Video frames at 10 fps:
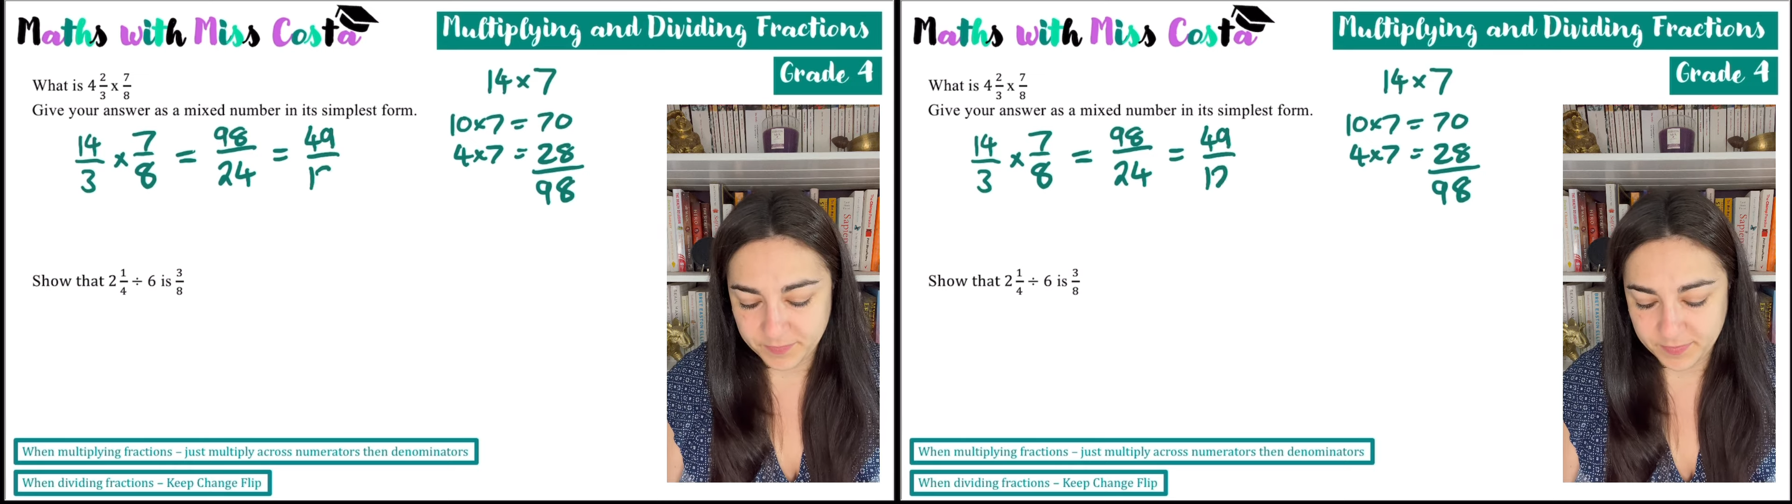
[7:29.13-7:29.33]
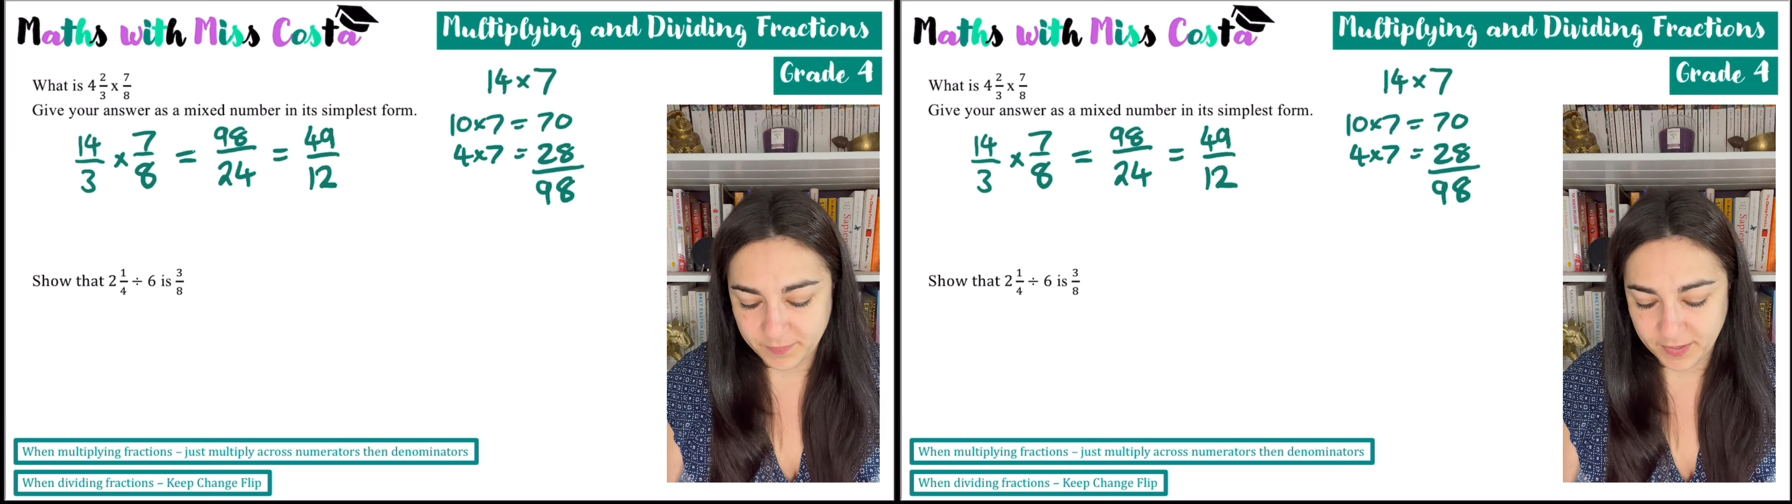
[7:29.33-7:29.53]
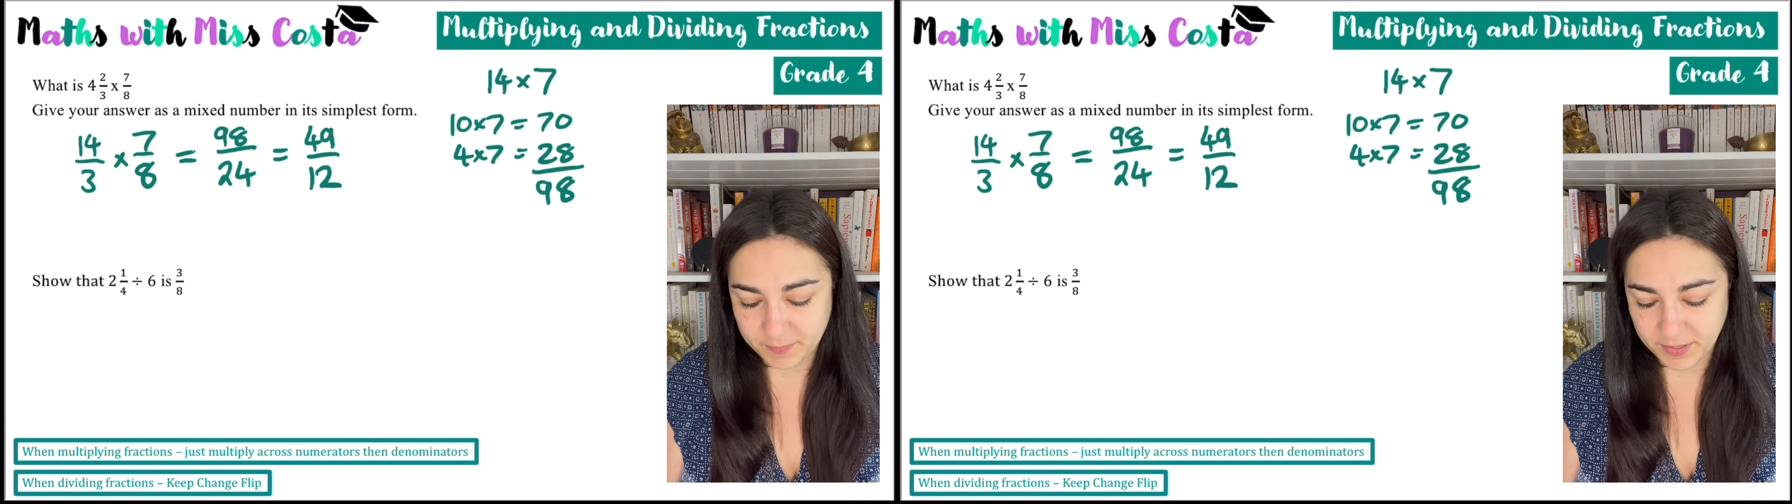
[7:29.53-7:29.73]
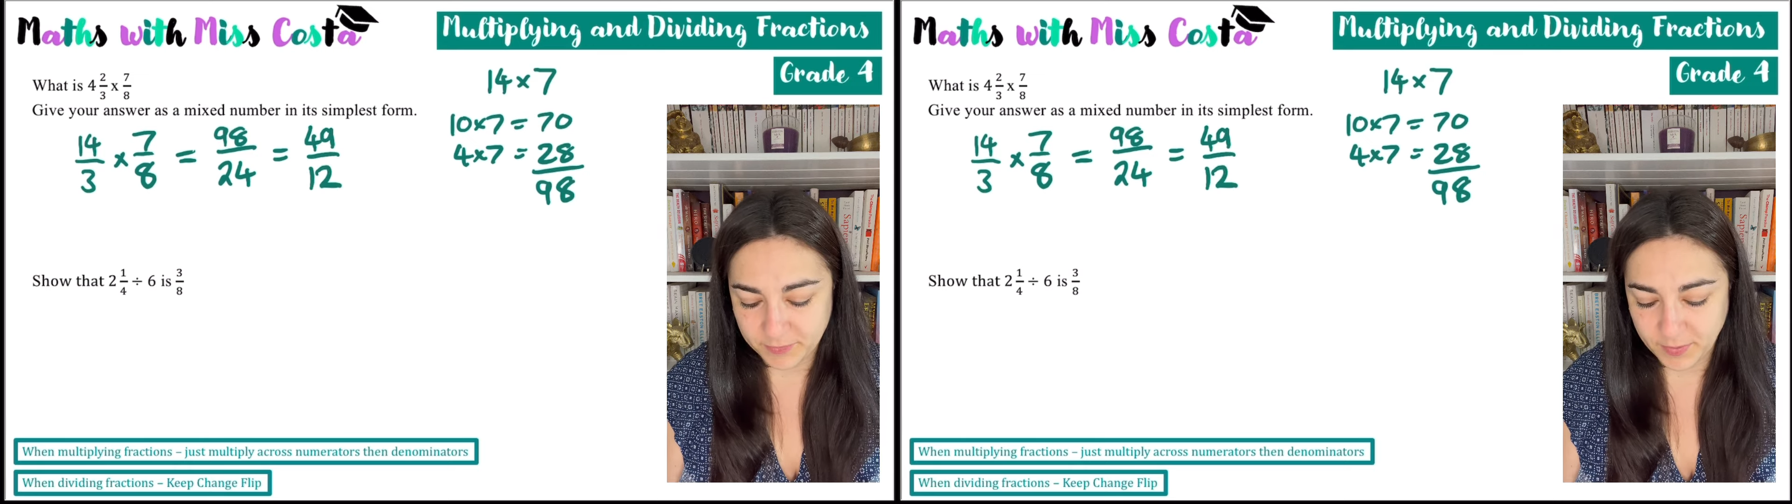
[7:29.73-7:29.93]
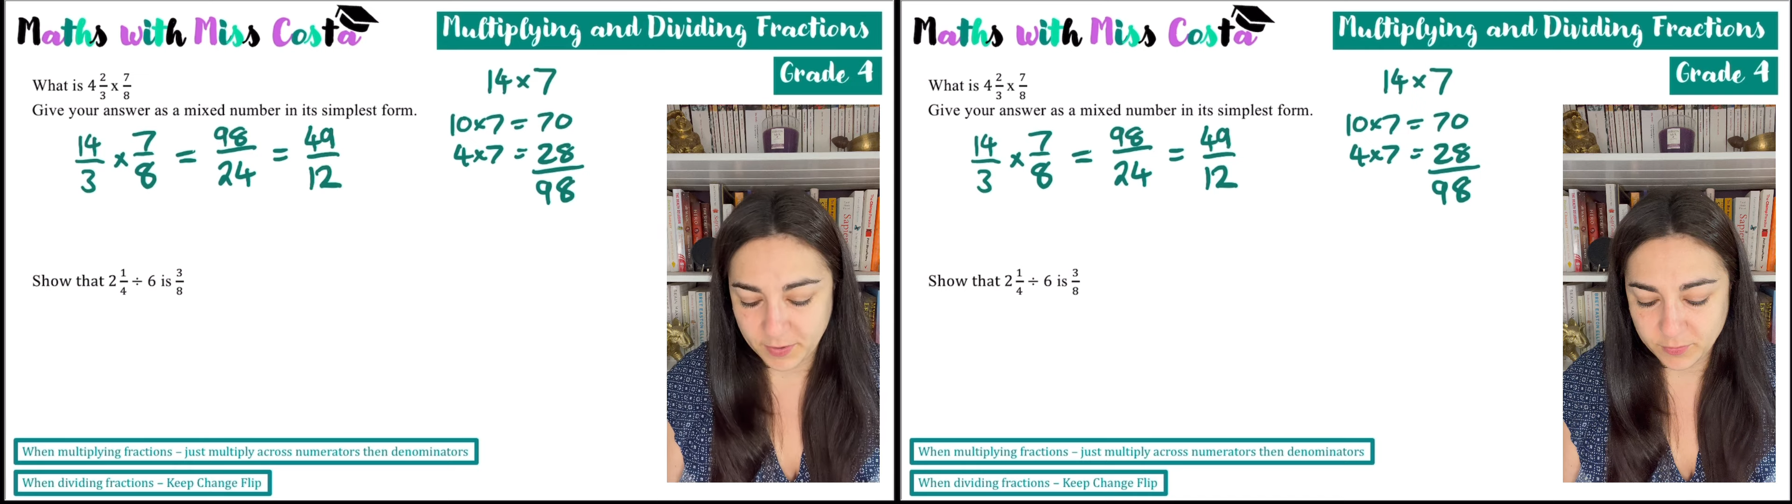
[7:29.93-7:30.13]
divided by
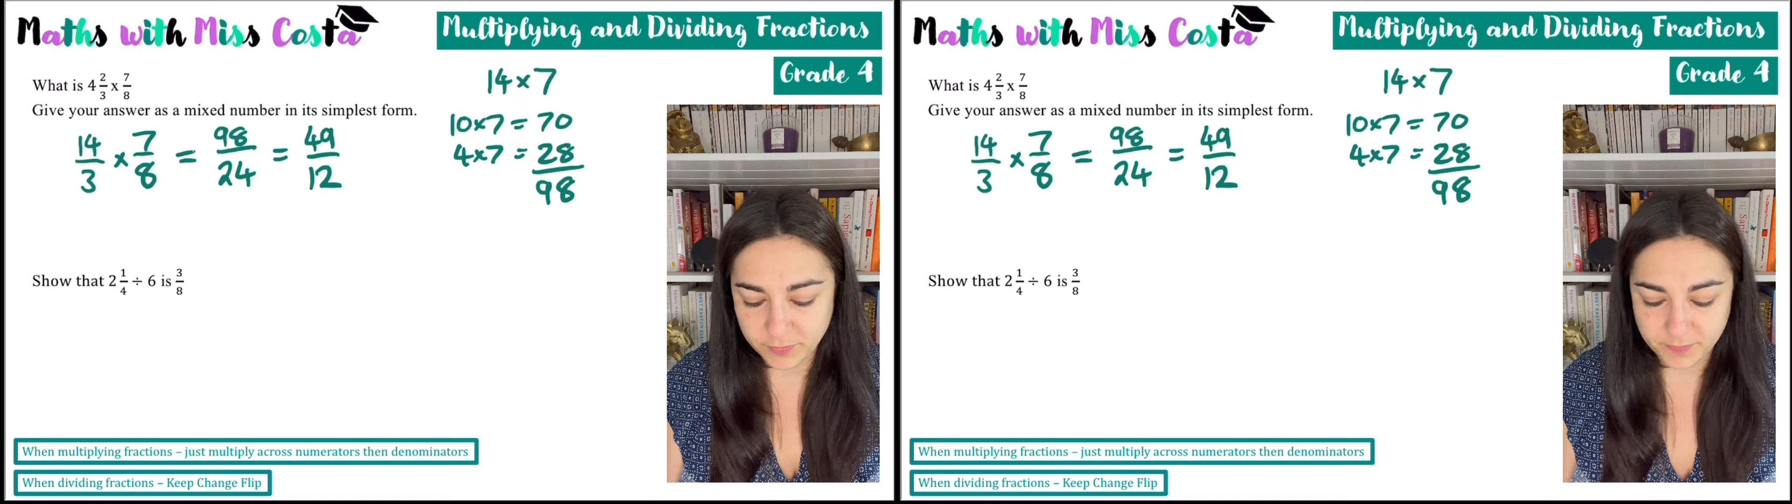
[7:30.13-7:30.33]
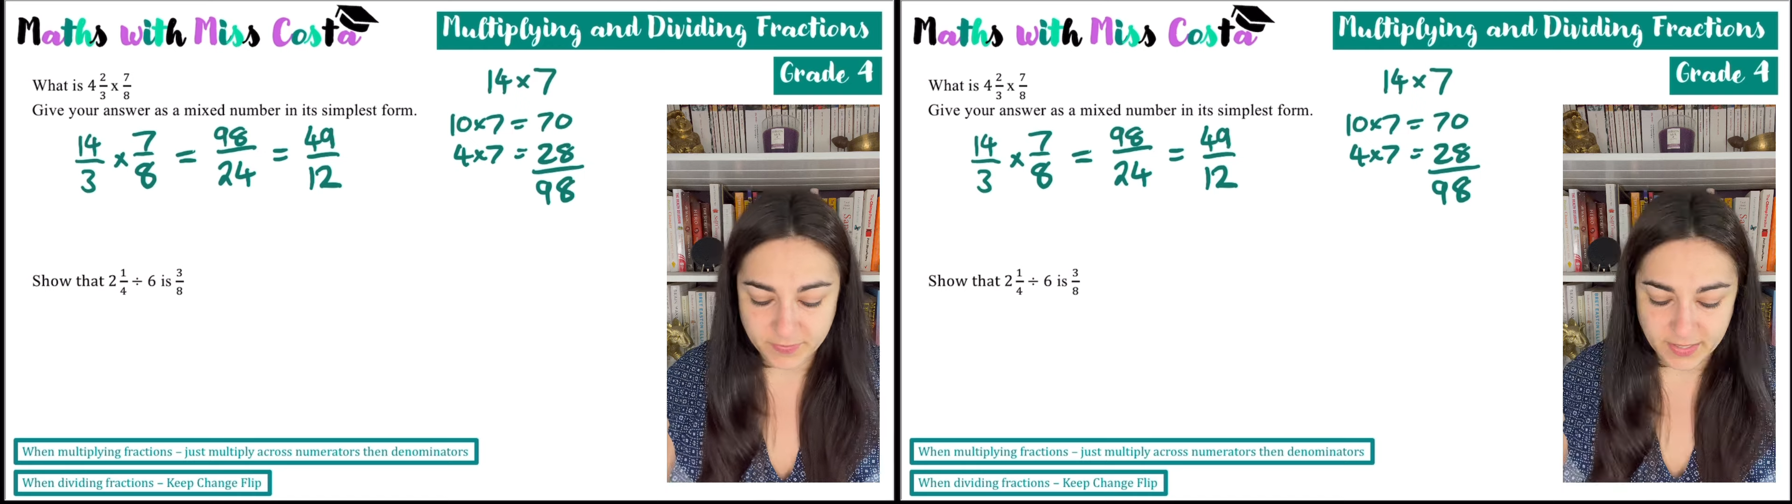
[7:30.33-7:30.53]
12.